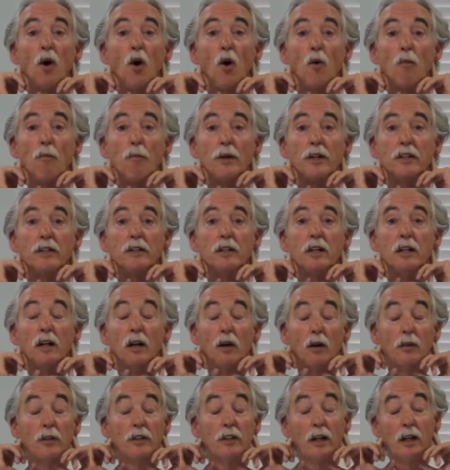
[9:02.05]
open,
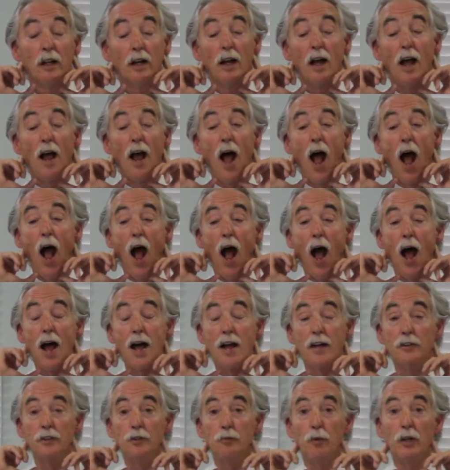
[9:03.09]

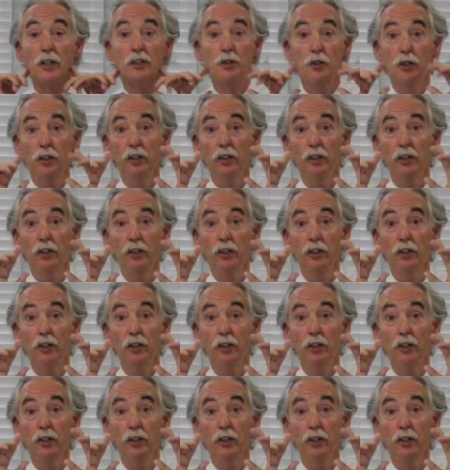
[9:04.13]
and what you're